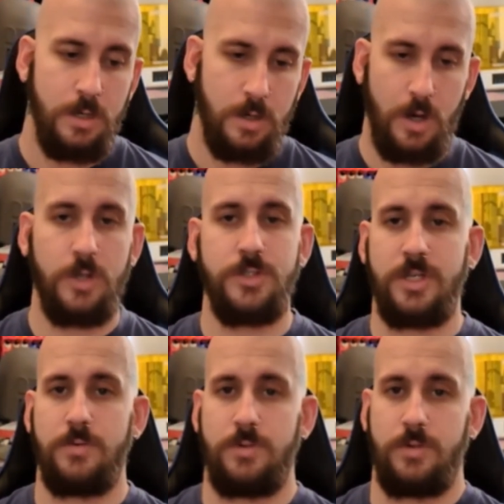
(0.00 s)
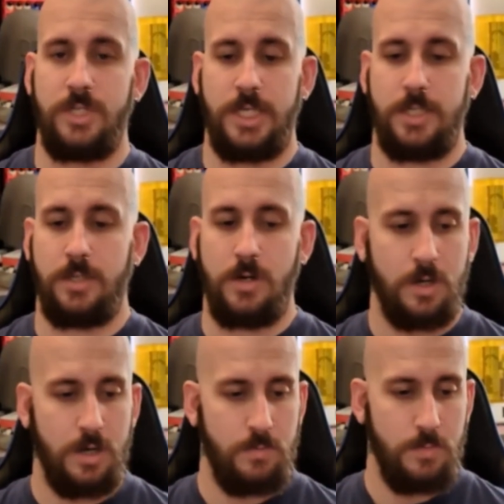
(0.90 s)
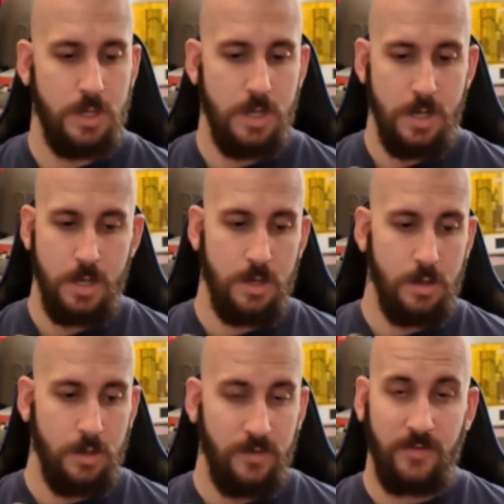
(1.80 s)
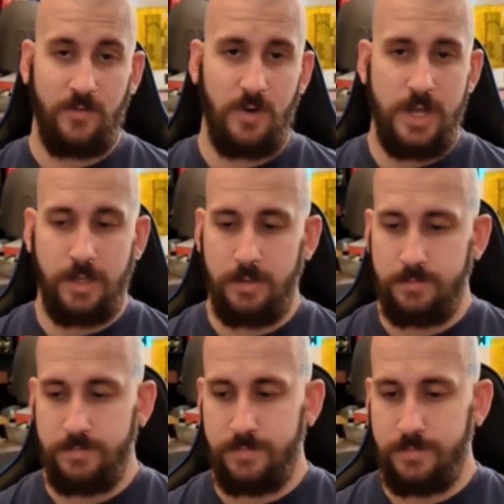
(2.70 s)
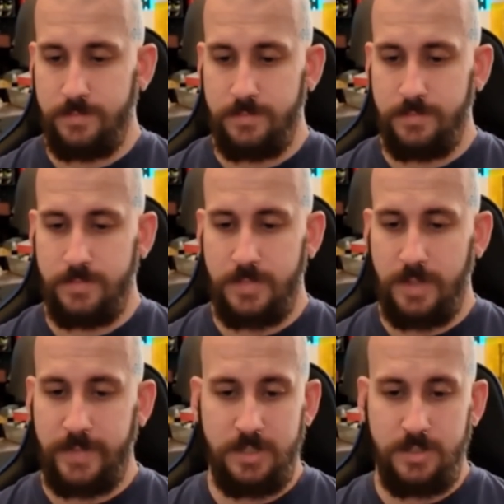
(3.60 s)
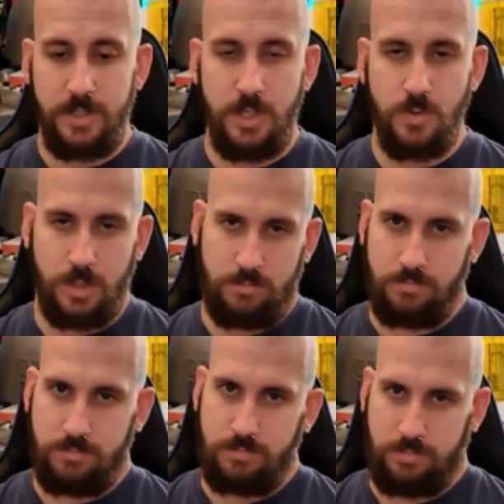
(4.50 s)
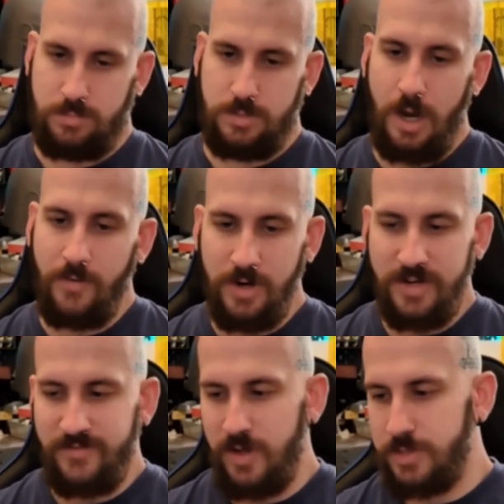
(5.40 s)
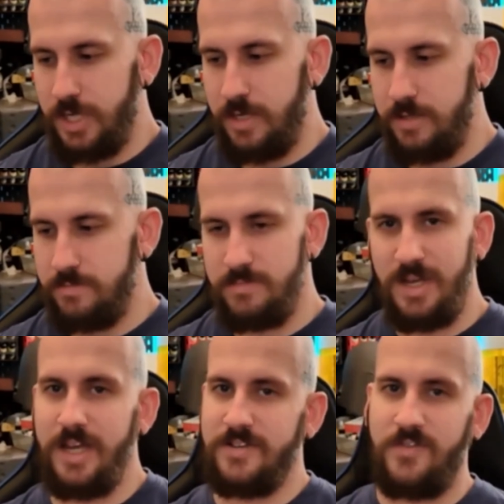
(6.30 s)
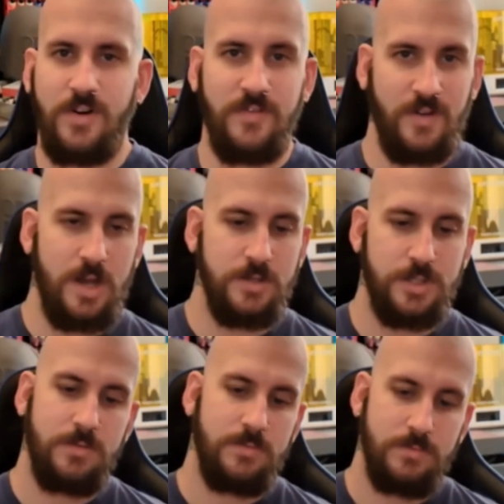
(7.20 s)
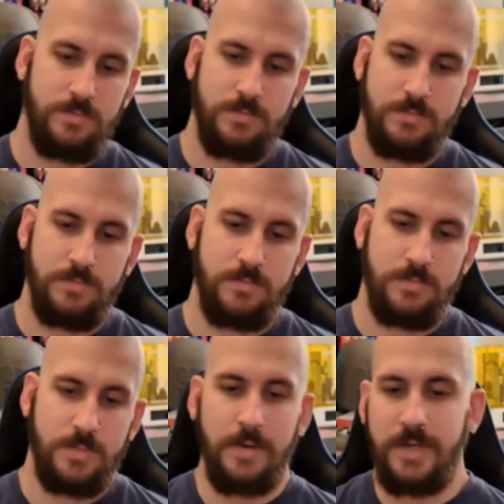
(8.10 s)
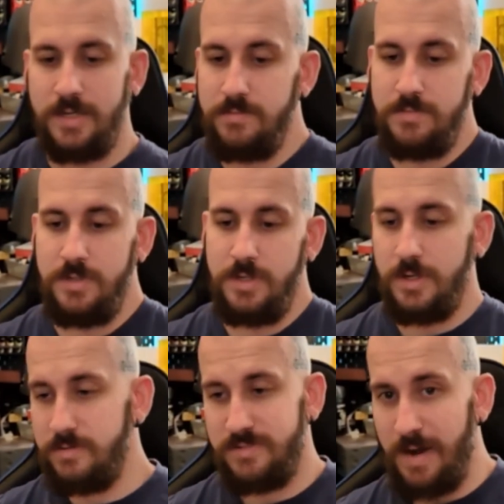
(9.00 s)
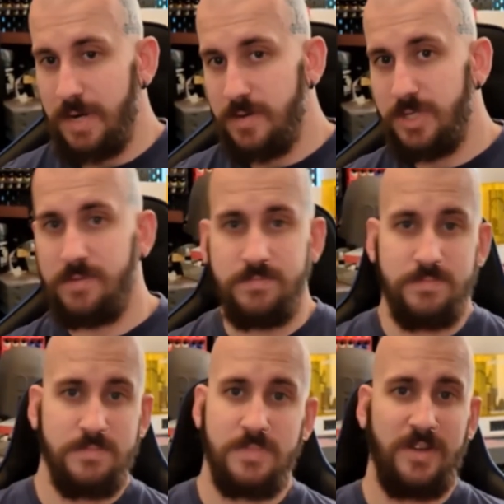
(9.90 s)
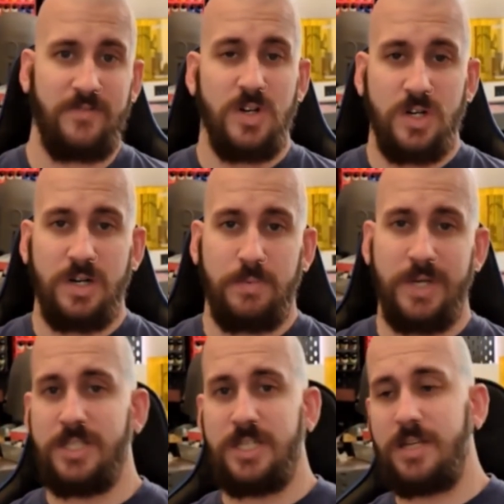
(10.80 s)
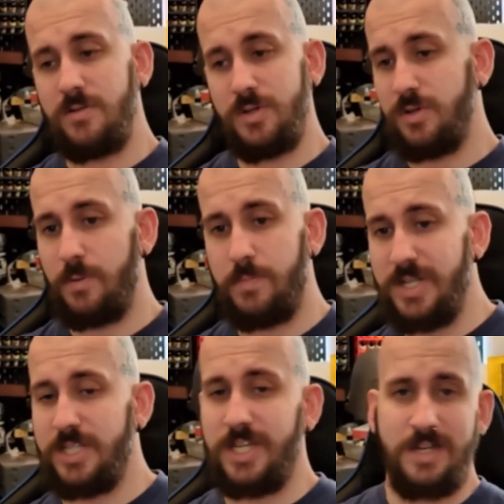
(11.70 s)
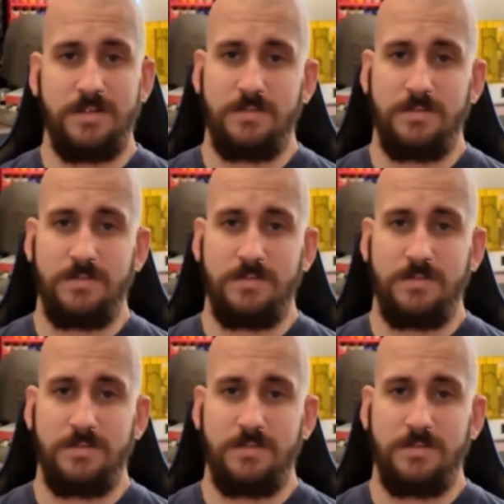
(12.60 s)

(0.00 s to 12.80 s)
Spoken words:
on do3d.com for free. I mean, you can't really fault it. It's free files. I mean, download them. If you're not going to print it, or you could print it and